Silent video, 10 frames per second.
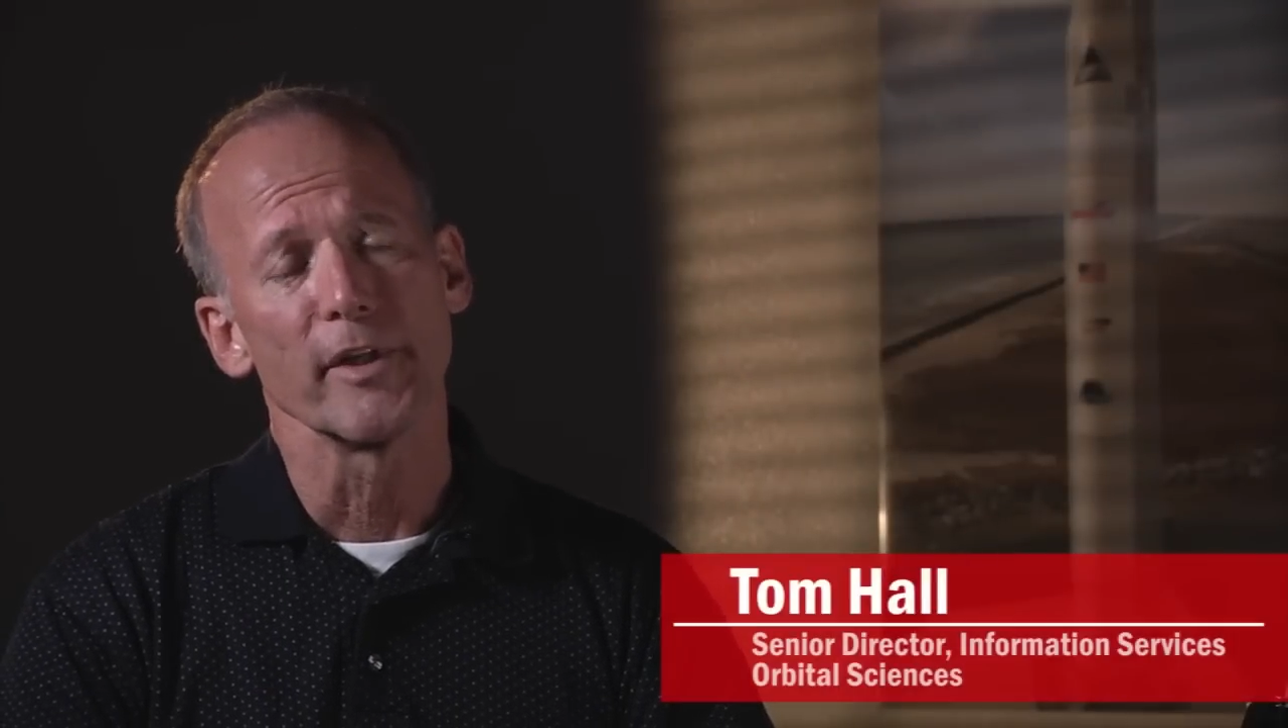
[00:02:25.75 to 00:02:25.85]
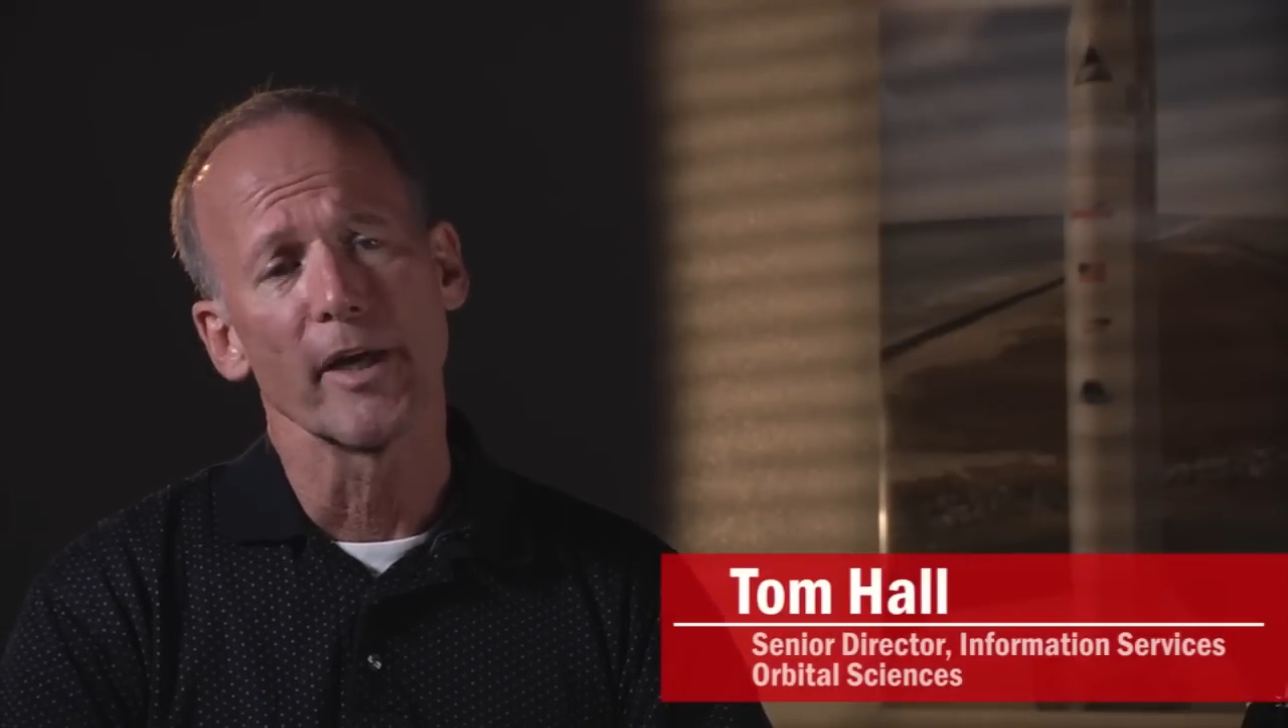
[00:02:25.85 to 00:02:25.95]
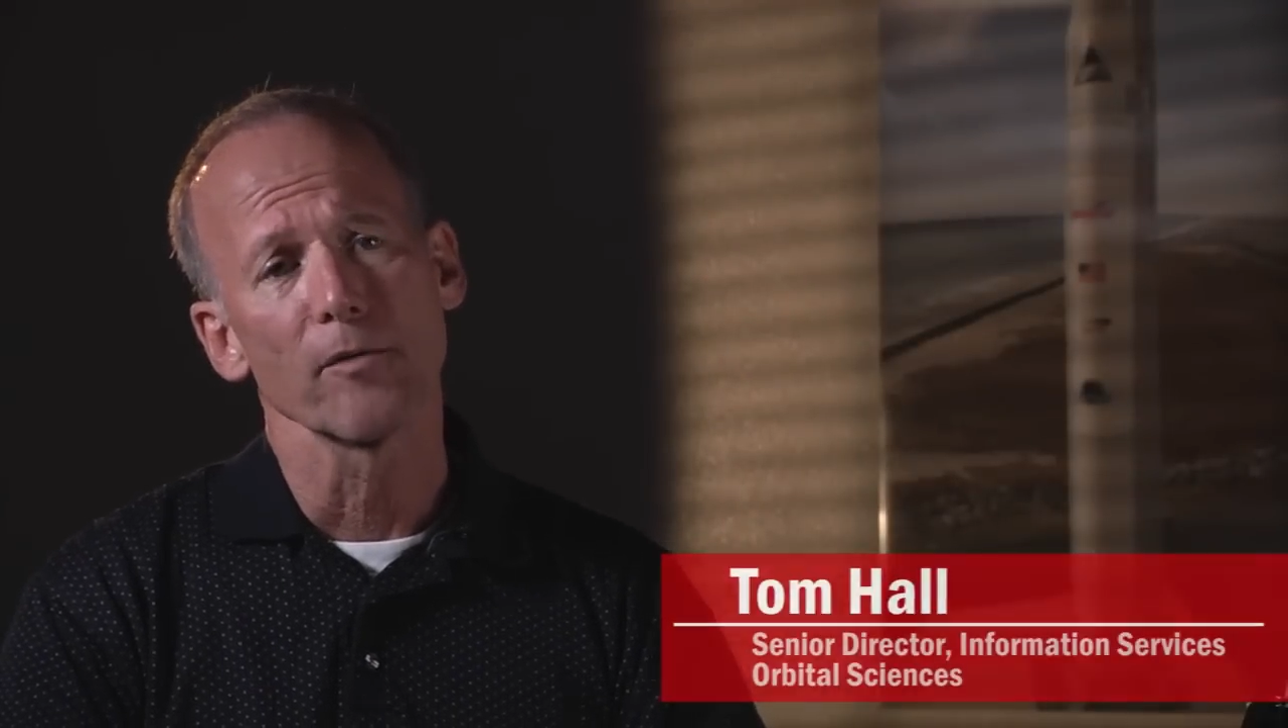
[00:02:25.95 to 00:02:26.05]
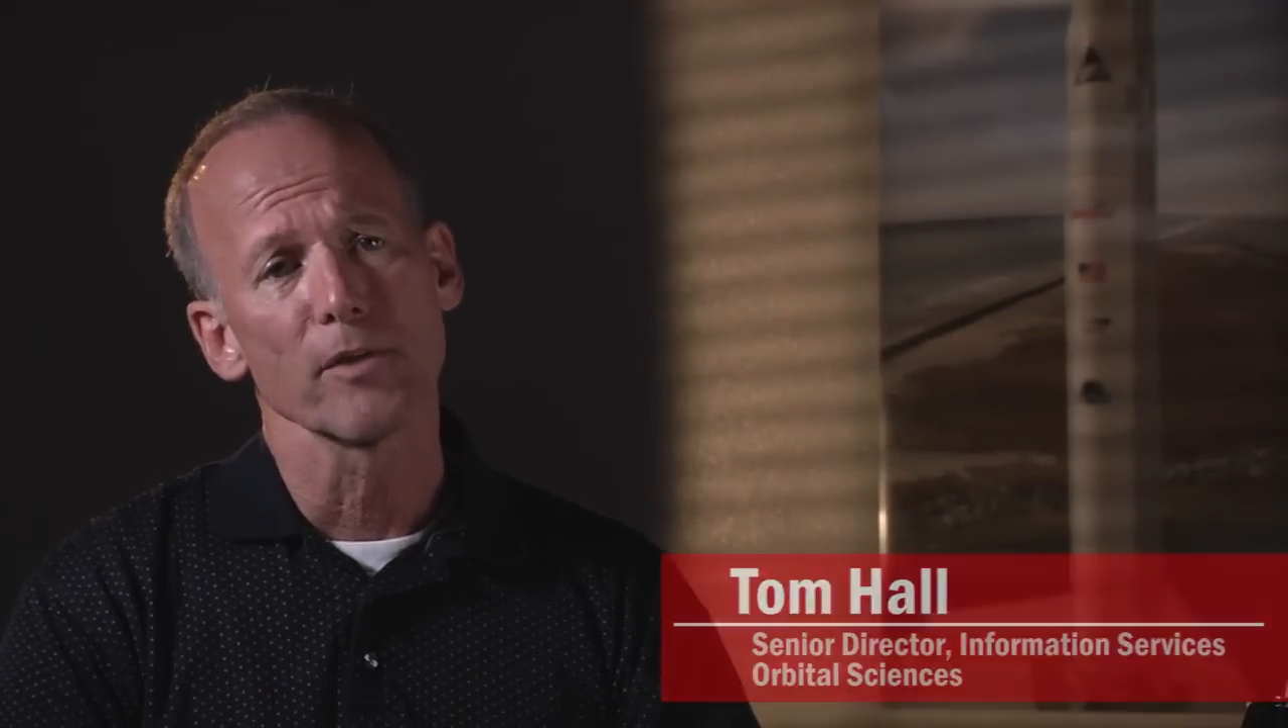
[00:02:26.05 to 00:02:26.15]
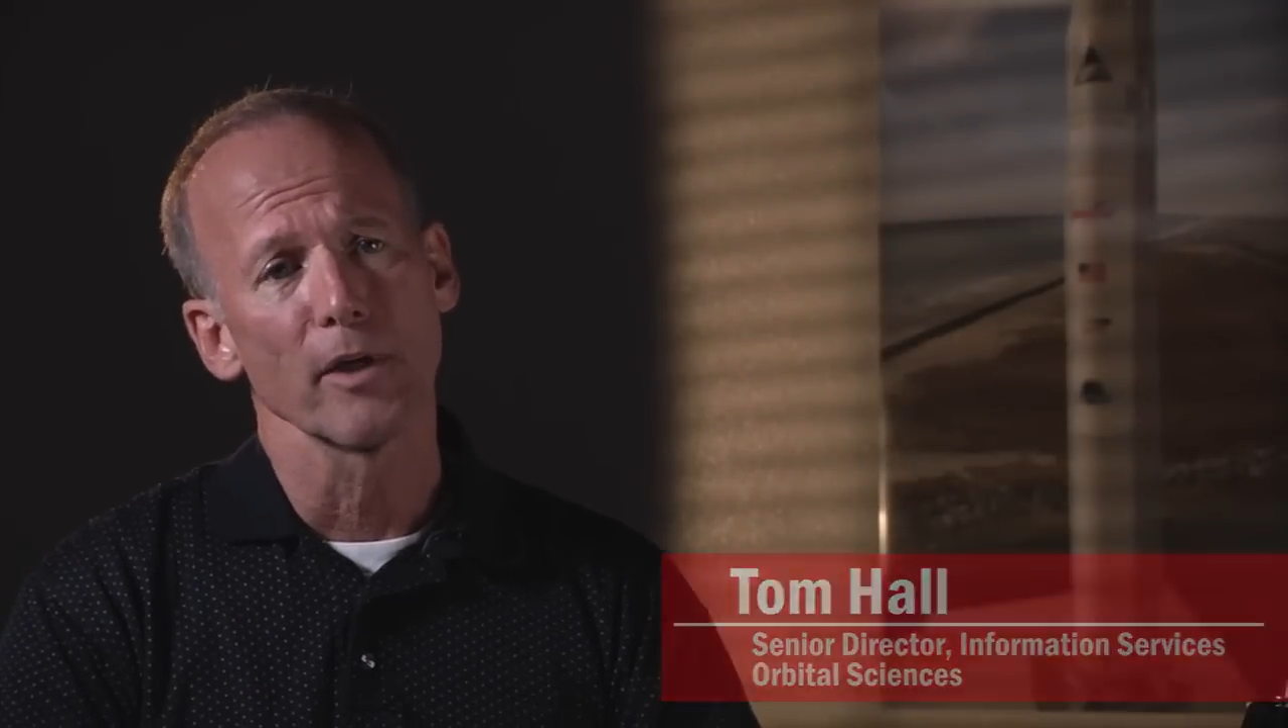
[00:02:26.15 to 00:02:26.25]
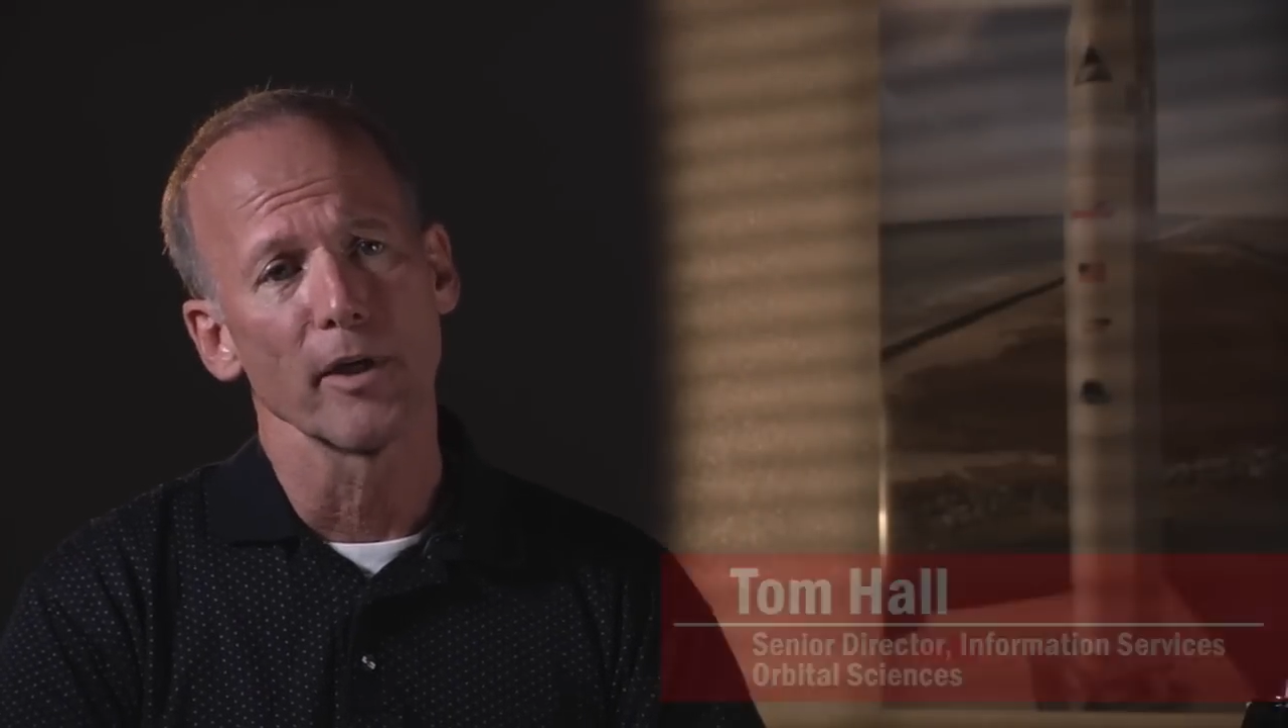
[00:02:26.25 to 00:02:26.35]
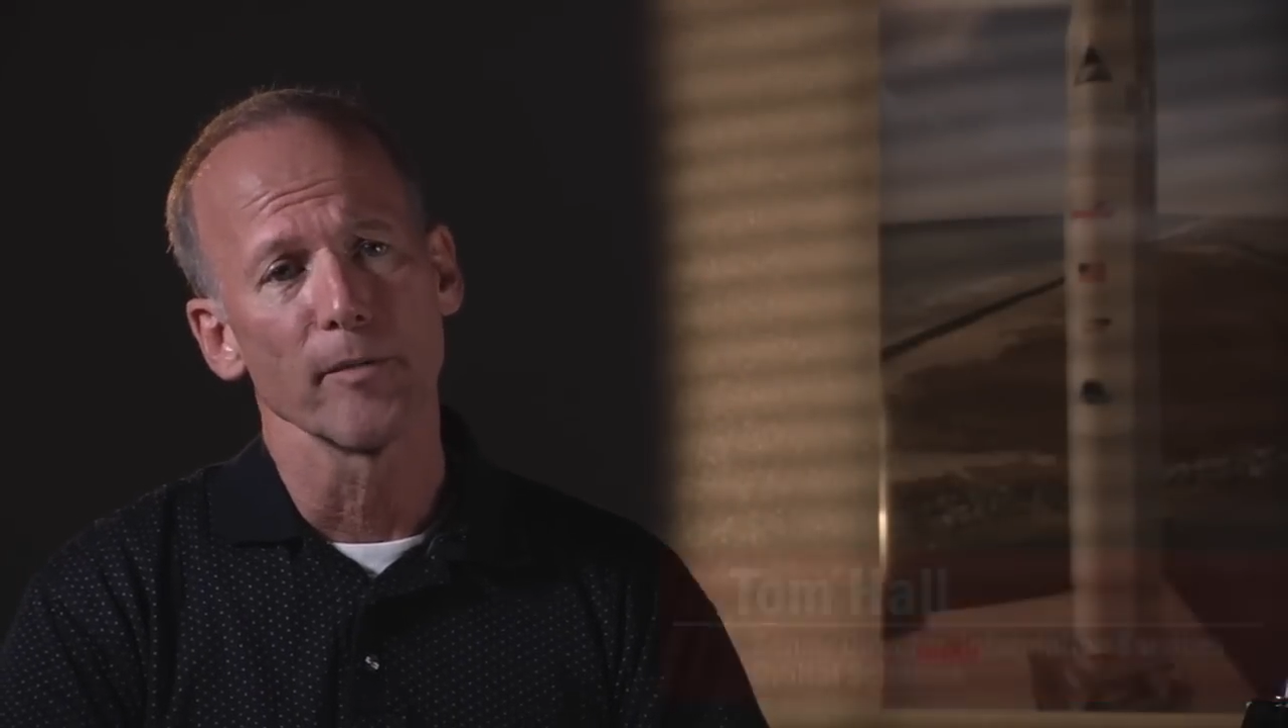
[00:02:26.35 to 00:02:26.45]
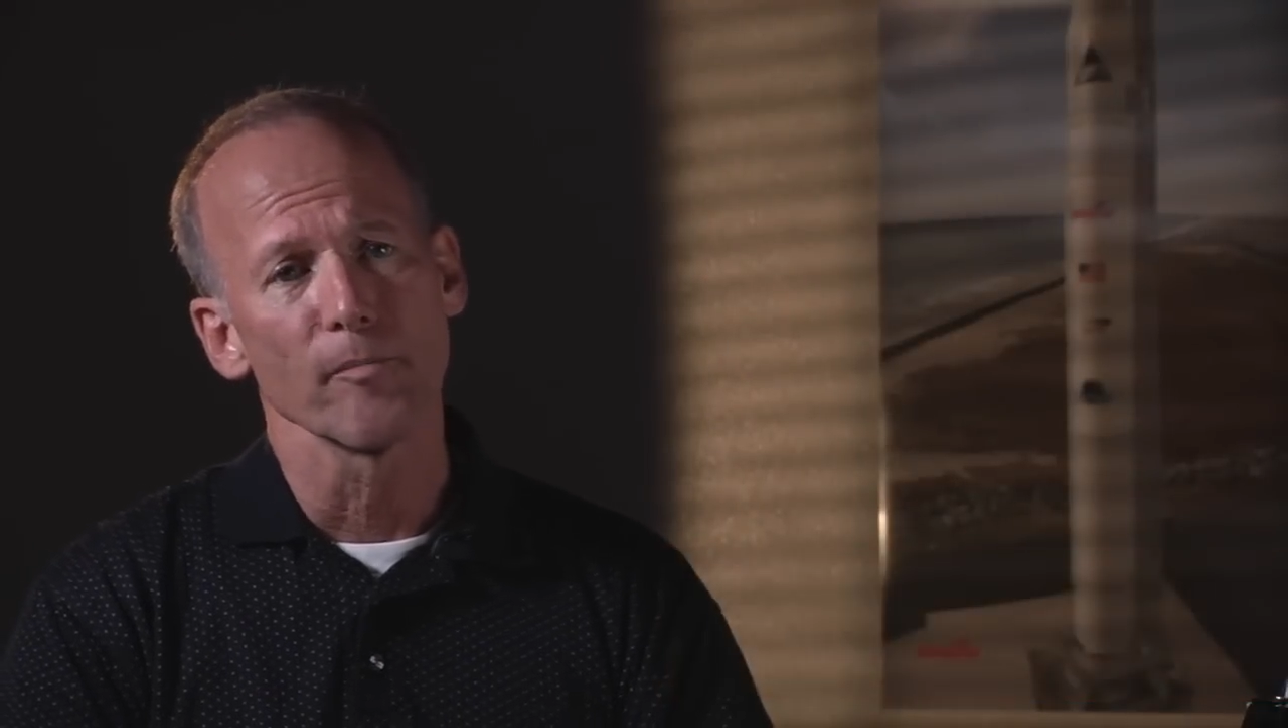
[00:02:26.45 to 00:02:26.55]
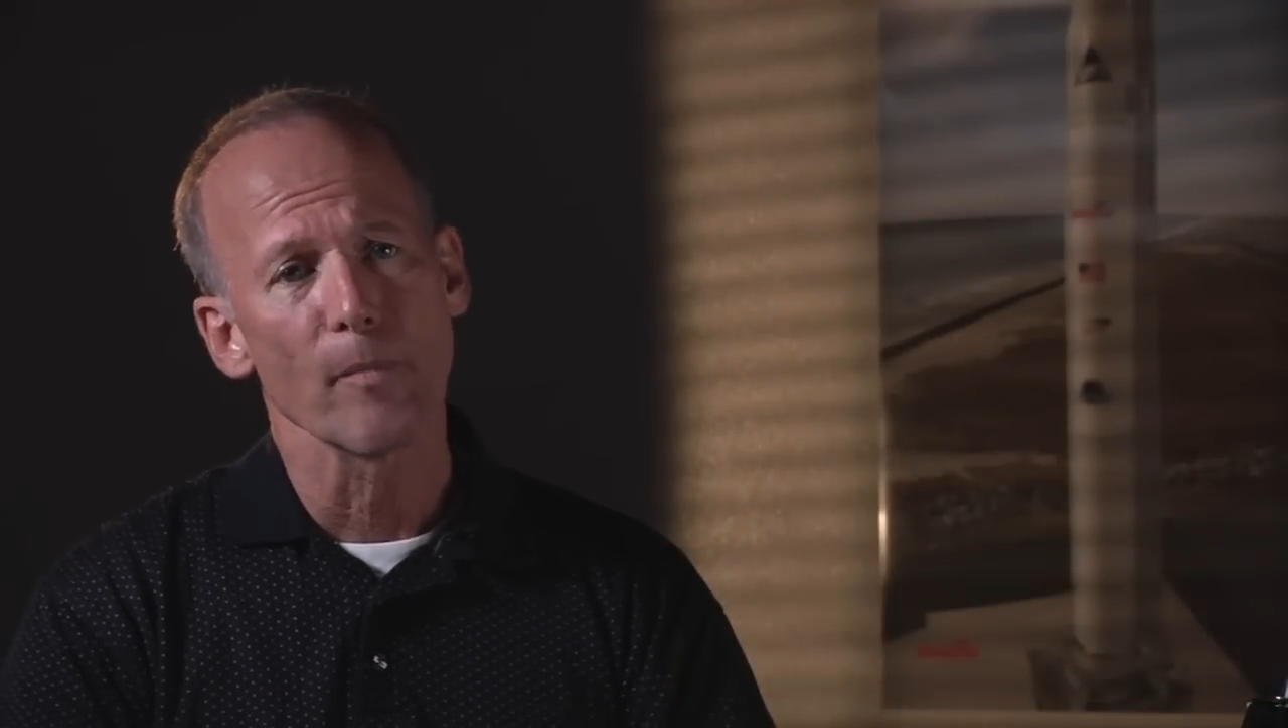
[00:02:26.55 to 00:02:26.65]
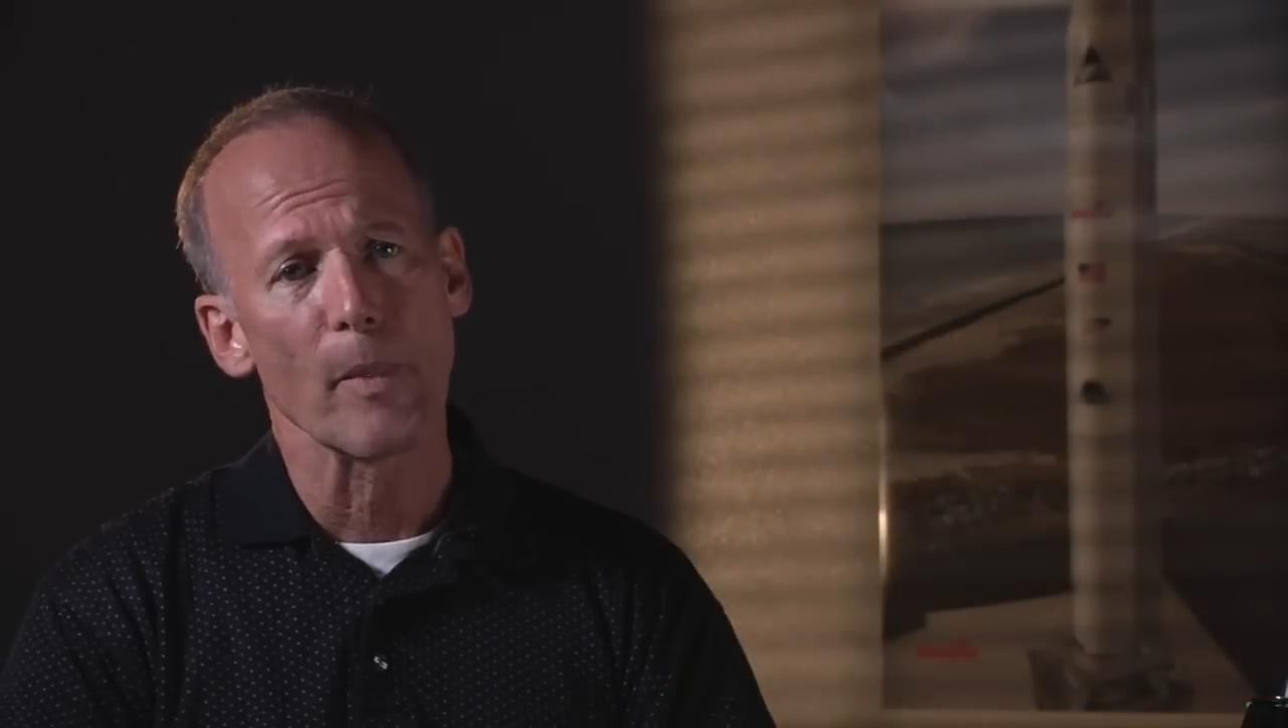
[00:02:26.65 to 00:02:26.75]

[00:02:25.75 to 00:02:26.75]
downtime